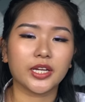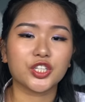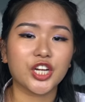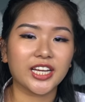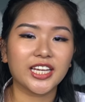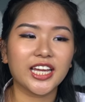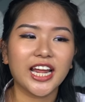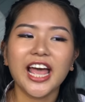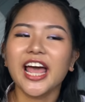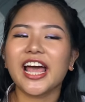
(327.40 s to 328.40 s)
to like check
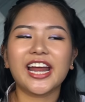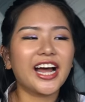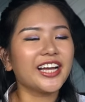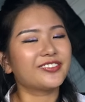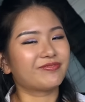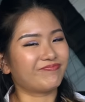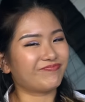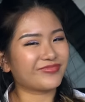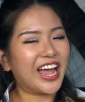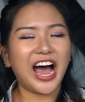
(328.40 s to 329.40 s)
it. And I,
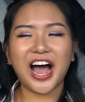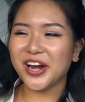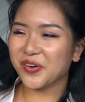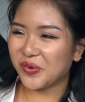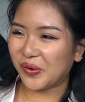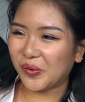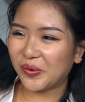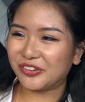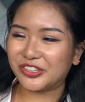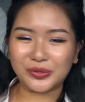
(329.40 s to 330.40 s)
I don't know
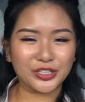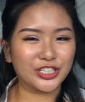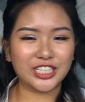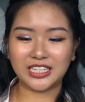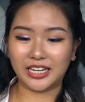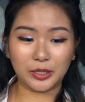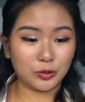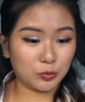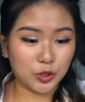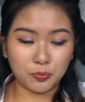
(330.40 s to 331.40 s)
if she was just like
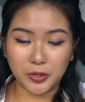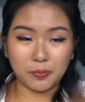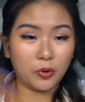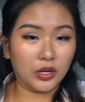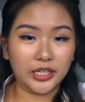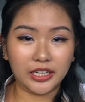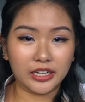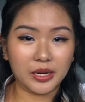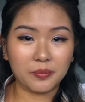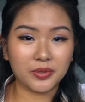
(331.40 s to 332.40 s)
spitballing a
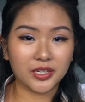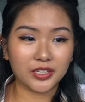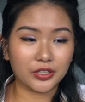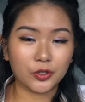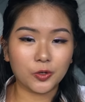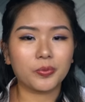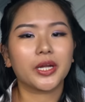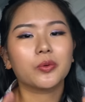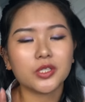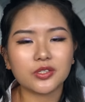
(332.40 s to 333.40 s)
number, you know,
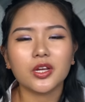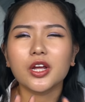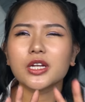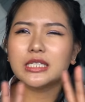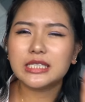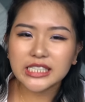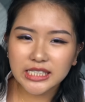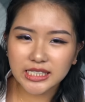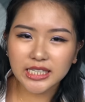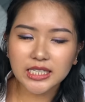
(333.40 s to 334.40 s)
but it was
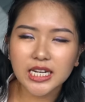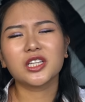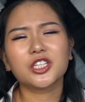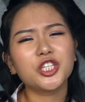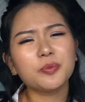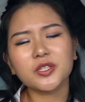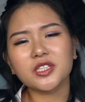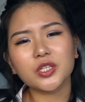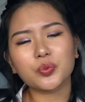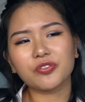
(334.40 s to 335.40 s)
decent. The cheapest
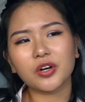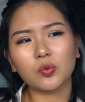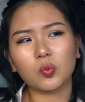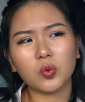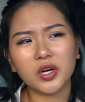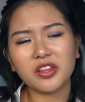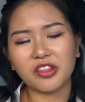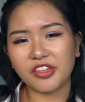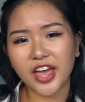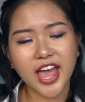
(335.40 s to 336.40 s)
things we found
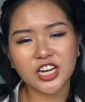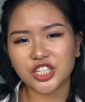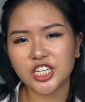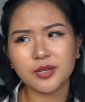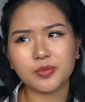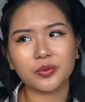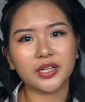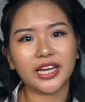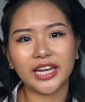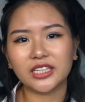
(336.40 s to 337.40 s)
weren't that cheap. They were
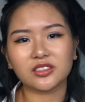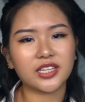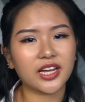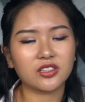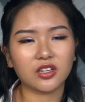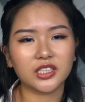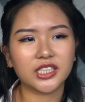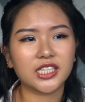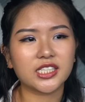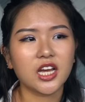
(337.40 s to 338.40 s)
like 8 to
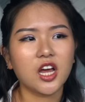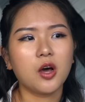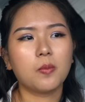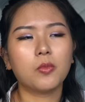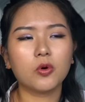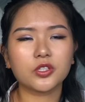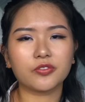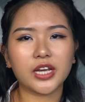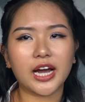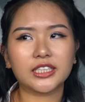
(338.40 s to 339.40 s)
$10. Most
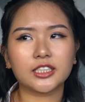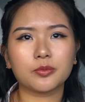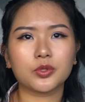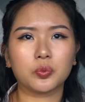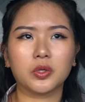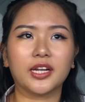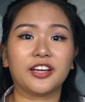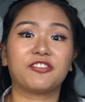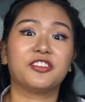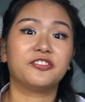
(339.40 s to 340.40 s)
of the items were
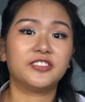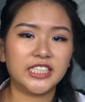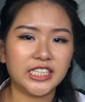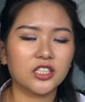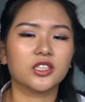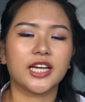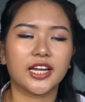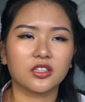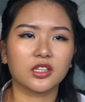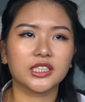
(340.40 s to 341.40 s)
like 15 or
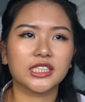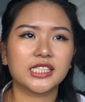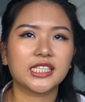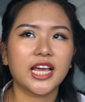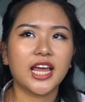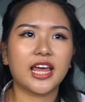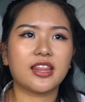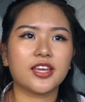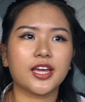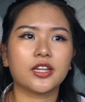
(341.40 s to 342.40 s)
$10.
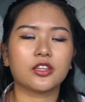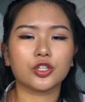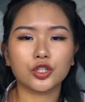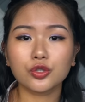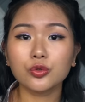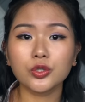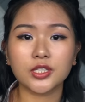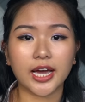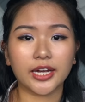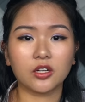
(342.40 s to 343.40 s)
And then the shoes
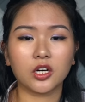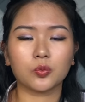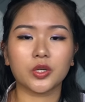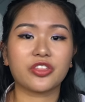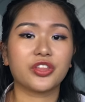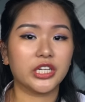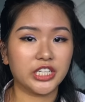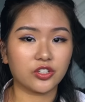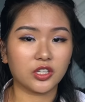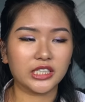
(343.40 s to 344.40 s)
that I got were
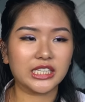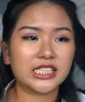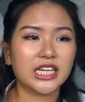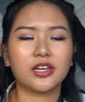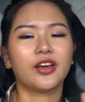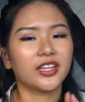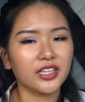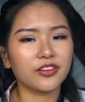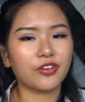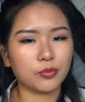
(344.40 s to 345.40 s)
$30. I
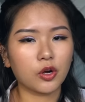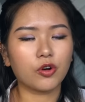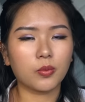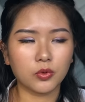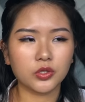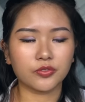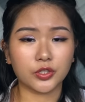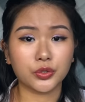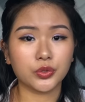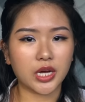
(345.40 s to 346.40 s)
think if I'm not wrong, most of
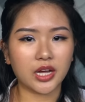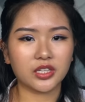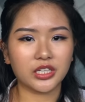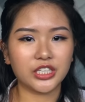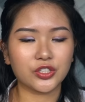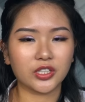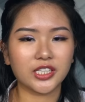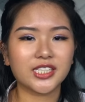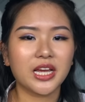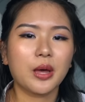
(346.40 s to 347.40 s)
the shoes are
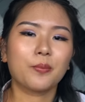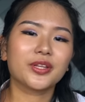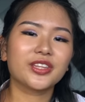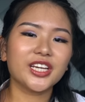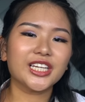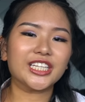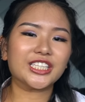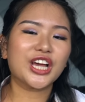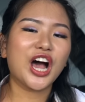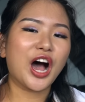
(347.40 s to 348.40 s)
$30. But the thing
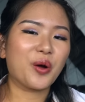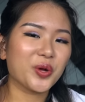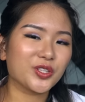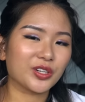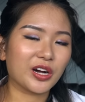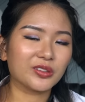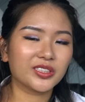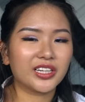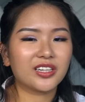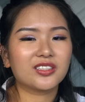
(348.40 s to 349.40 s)
is, I went to the
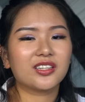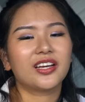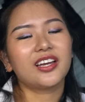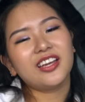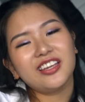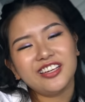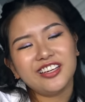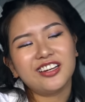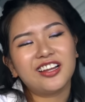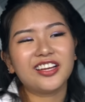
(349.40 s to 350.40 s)
counter and I was like,
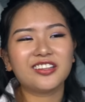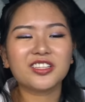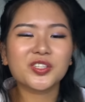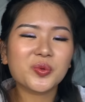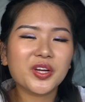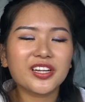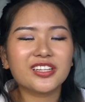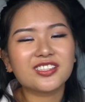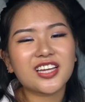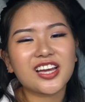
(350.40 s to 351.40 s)
hey, eh, like this one
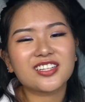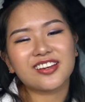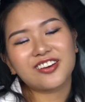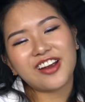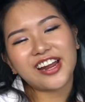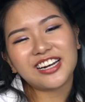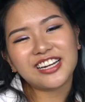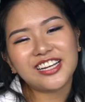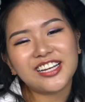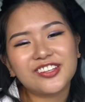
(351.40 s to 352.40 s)
inside is like
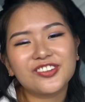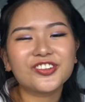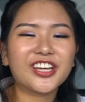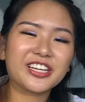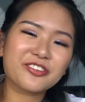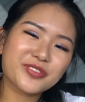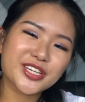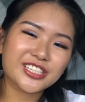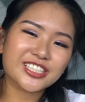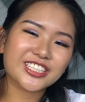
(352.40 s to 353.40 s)
crackling, you know, can give me
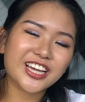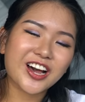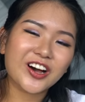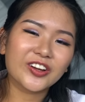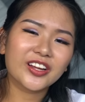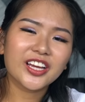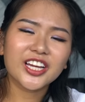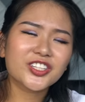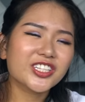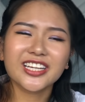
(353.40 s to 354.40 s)
a discount?
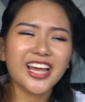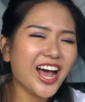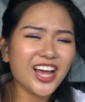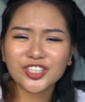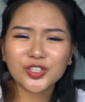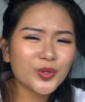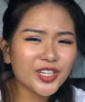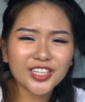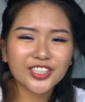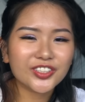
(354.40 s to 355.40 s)
And she was like, yeah,
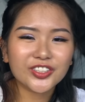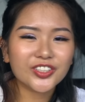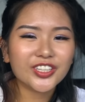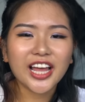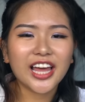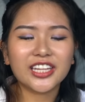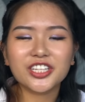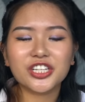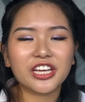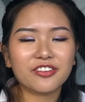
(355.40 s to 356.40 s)
sure, you know. And then
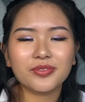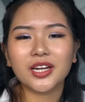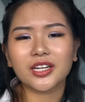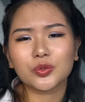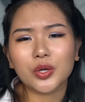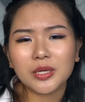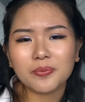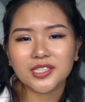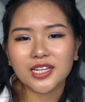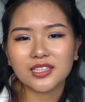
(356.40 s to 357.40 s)
she gave me like a
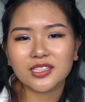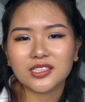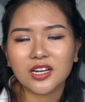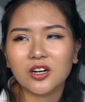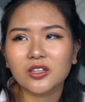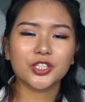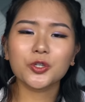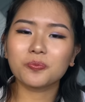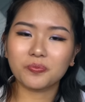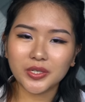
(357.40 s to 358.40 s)
20% discount.
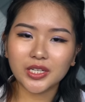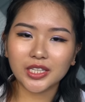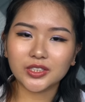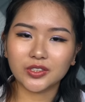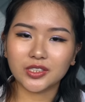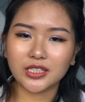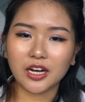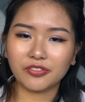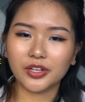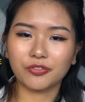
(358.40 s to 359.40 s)
So be nice to the
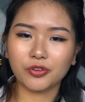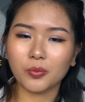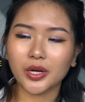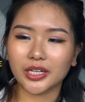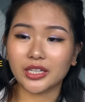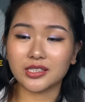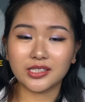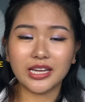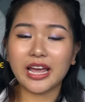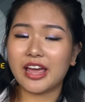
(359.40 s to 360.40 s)
staff. And from what I can
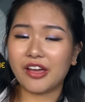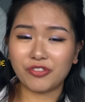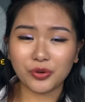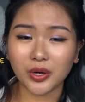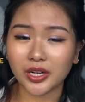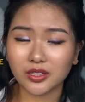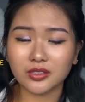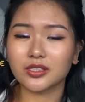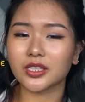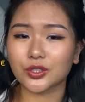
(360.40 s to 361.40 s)
see, everyone
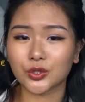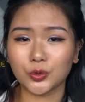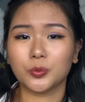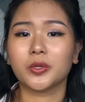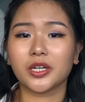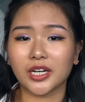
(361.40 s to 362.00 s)
else was just like super